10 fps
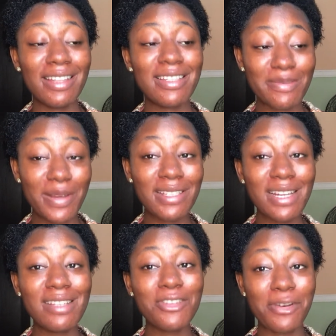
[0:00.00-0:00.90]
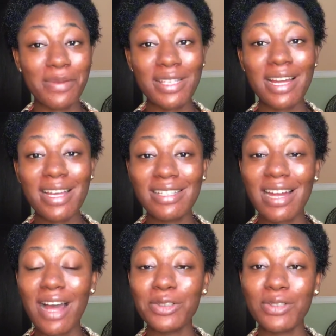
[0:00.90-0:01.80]
it is mentally
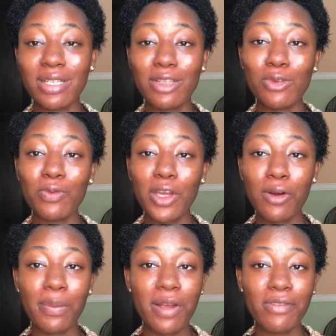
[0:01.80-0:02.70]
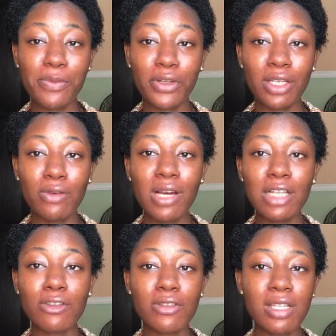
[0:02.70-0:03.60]
traumatizing actually to wake up every morning,
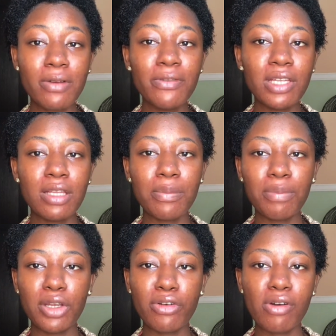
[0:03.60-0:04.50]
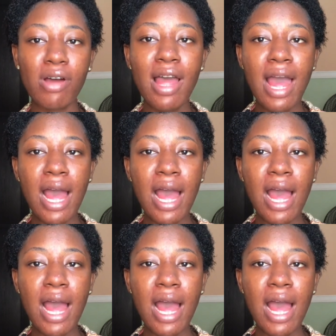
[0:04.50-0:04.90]
look at yourself in the mirror,